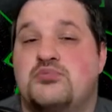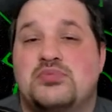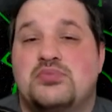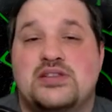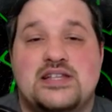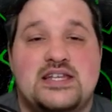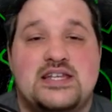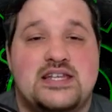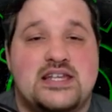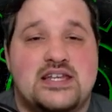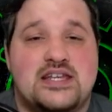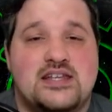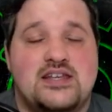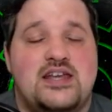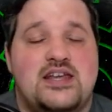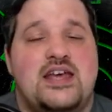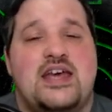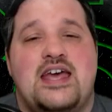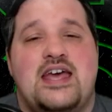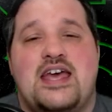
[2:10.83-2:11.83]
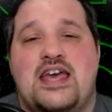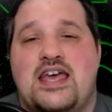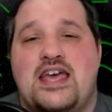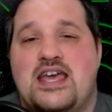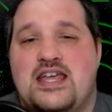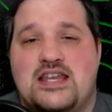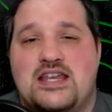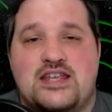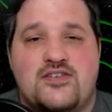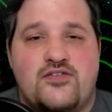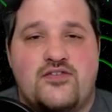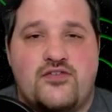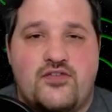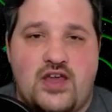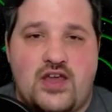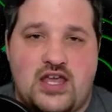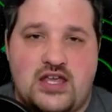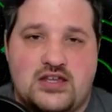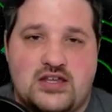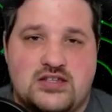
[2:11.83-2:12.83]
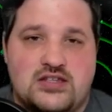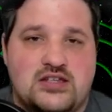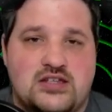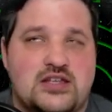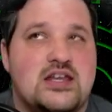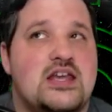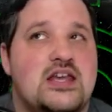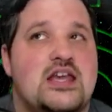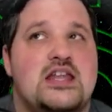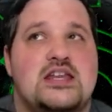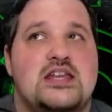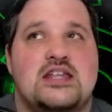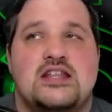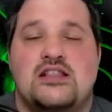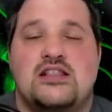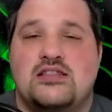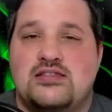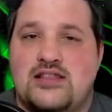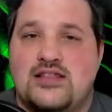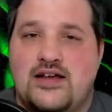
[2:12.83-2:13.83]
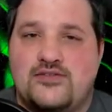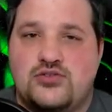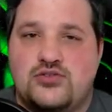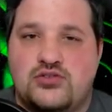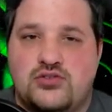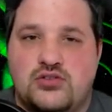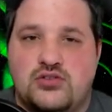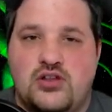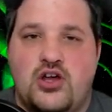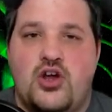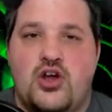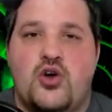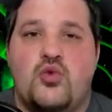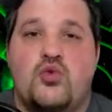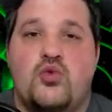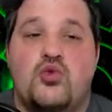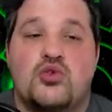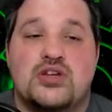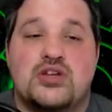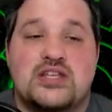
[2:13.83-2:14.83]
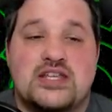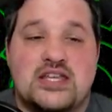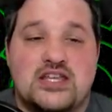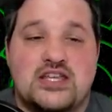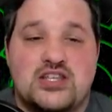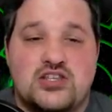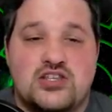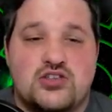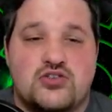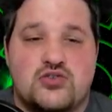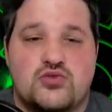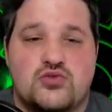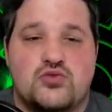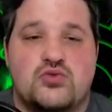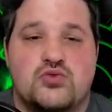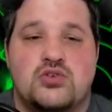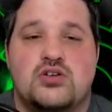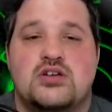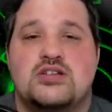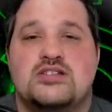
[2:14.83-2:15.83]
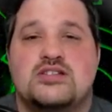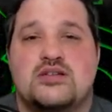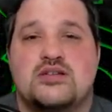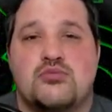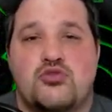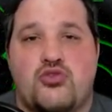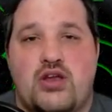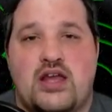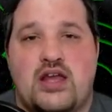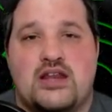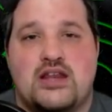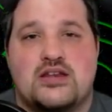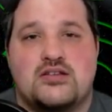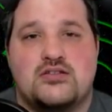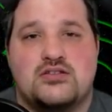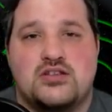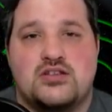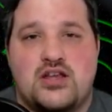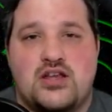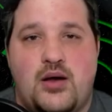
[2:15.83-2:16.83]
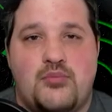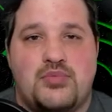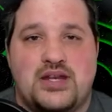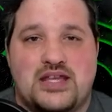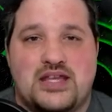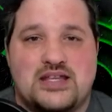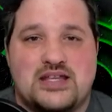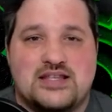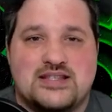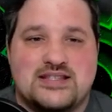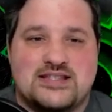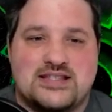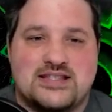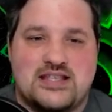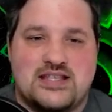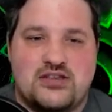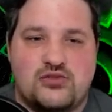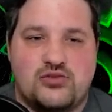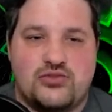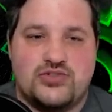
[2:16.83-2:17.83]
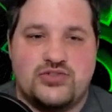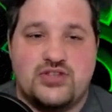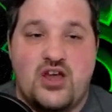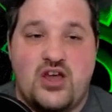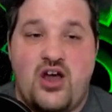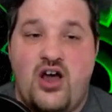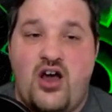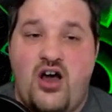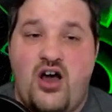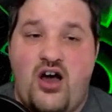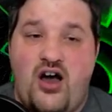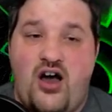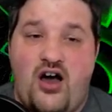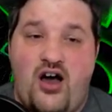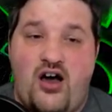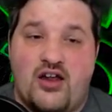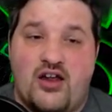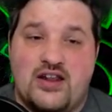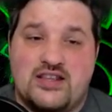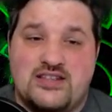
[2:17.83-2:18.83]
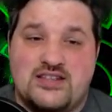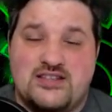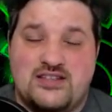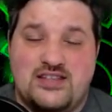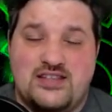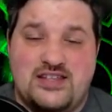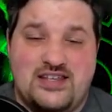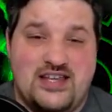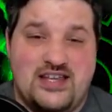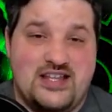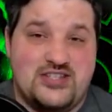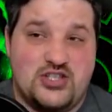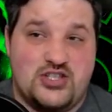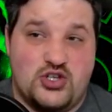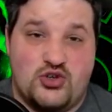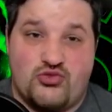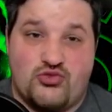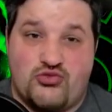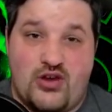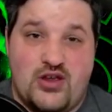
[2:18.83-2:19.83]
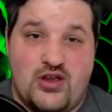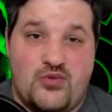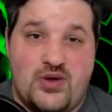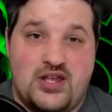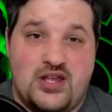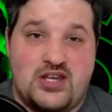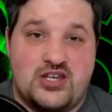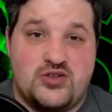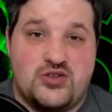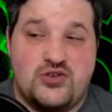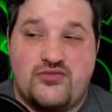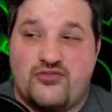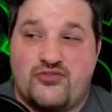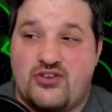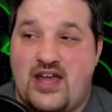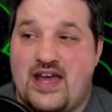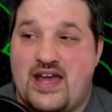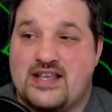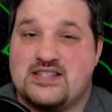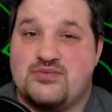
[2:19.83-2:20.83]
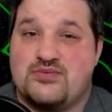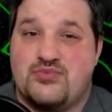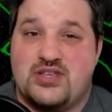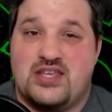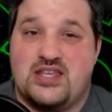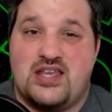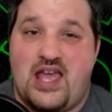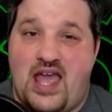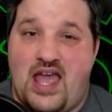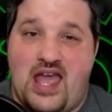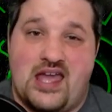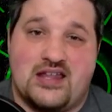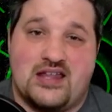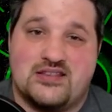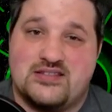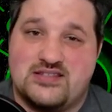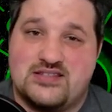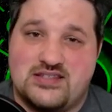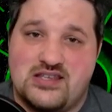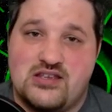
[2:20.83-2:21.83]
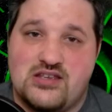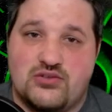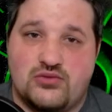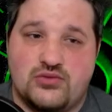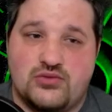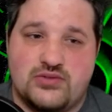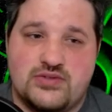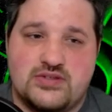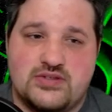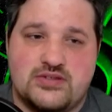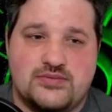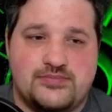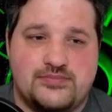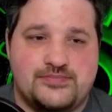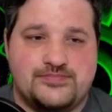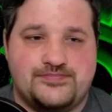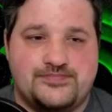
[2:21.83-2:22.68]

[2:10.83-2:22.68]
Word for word: completing any fate, any level, will get you some grand company seals. Honestly, it's a great way to do it for XP and seals.